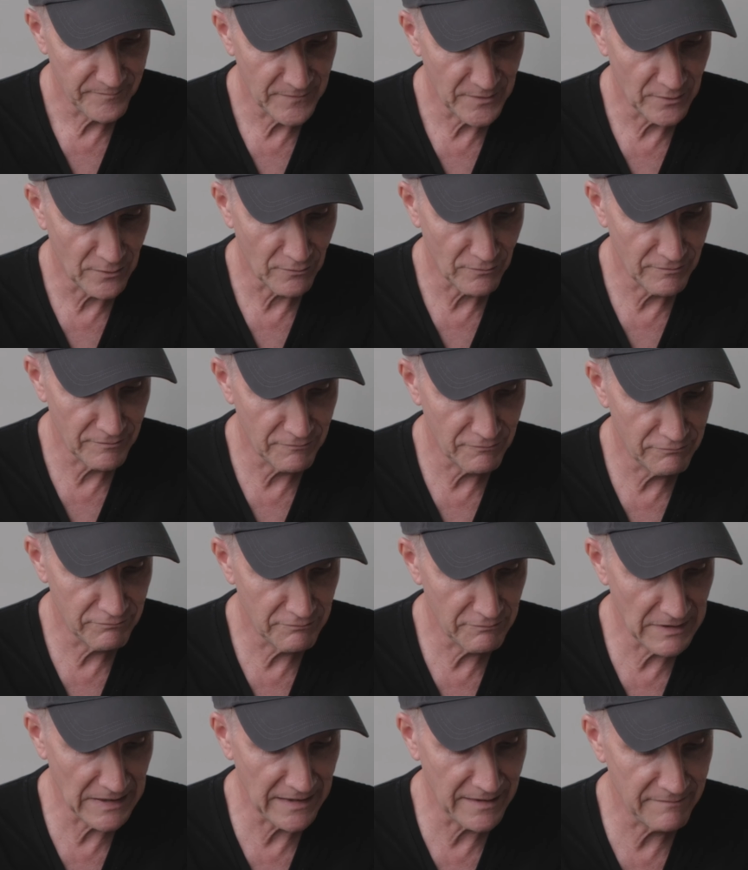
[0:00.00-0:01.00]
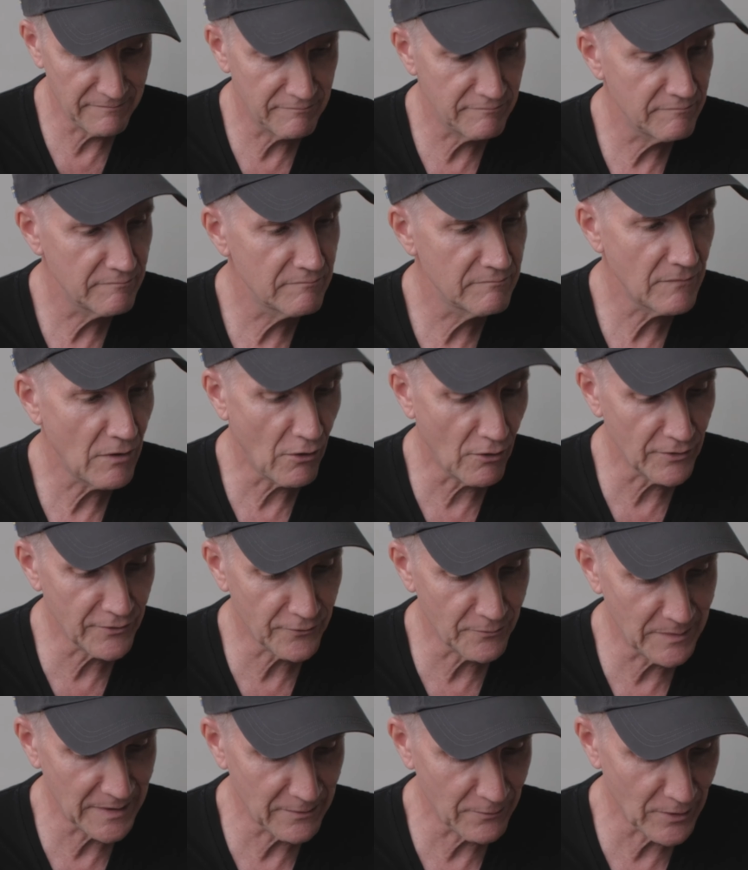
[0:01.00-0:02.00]
you're really hard to
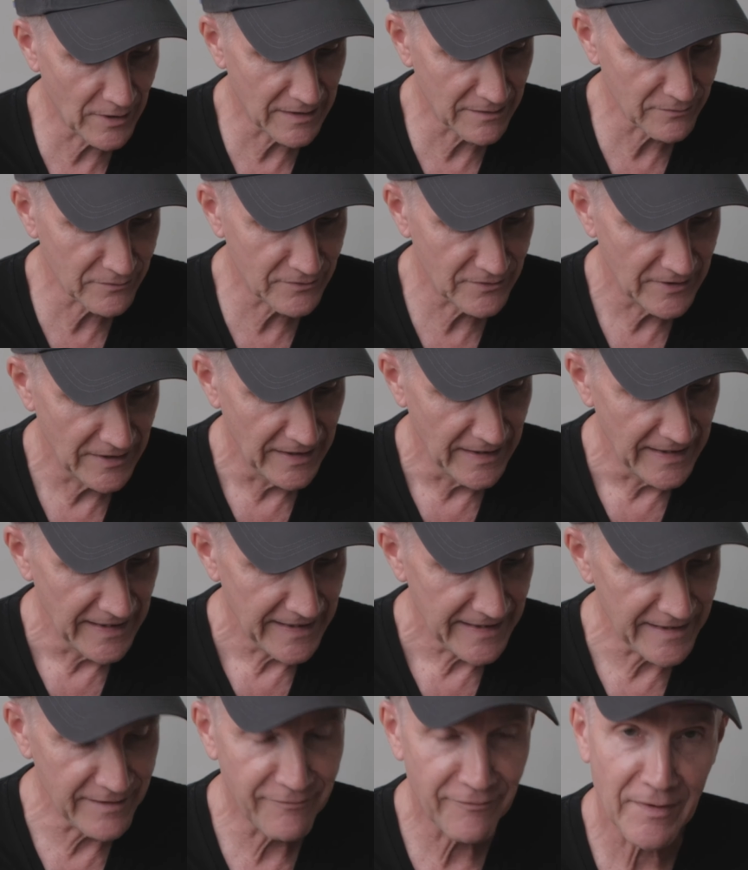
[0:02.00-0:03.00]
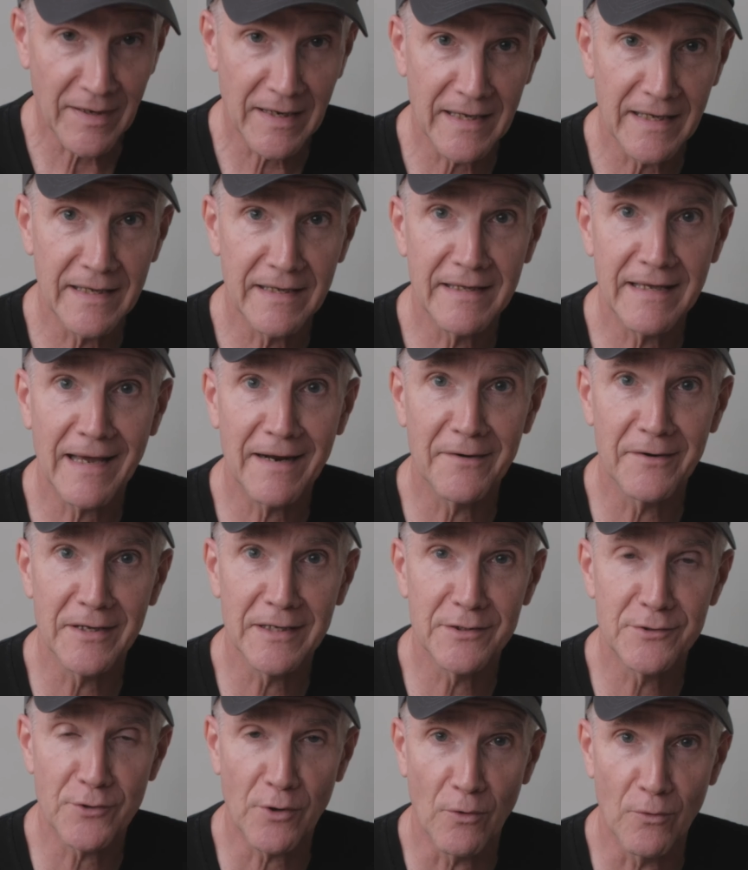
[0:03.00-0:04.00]
be without. If I carry a
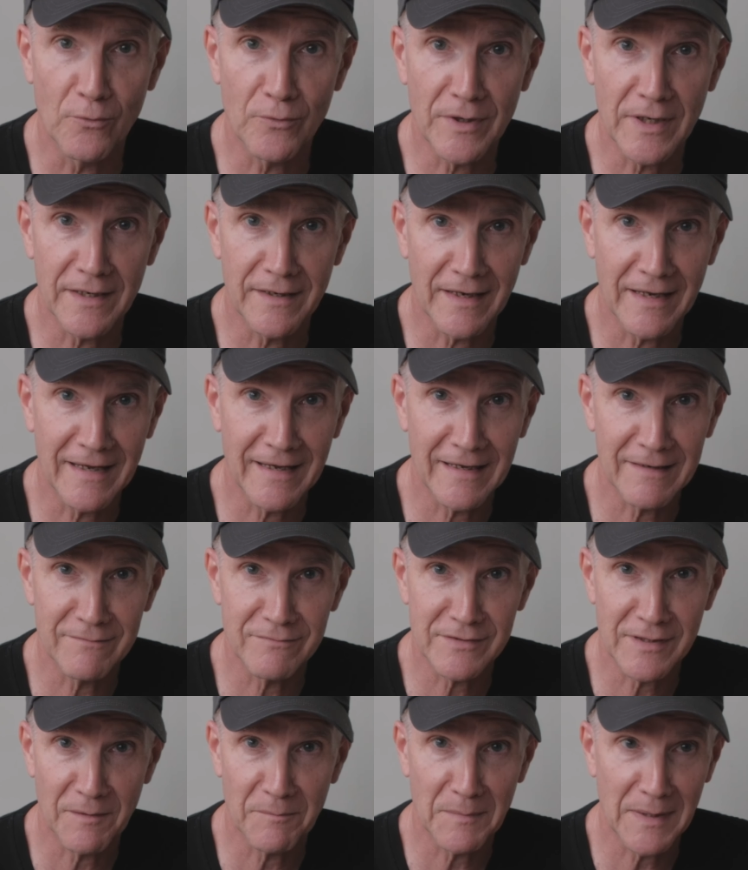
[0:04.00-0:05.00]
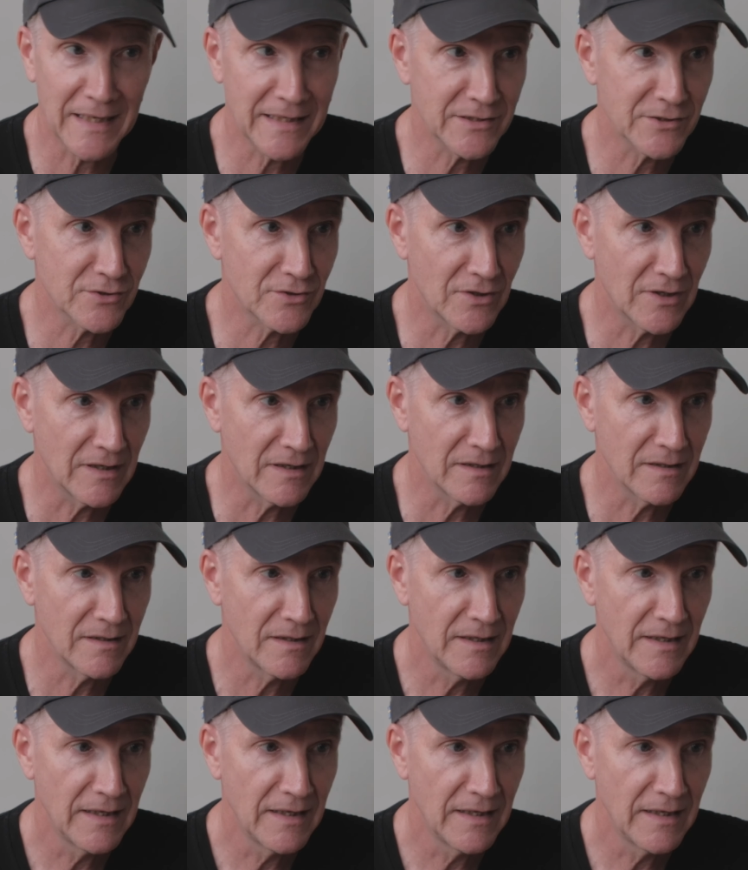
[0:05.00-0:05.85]
drone, then I have some extra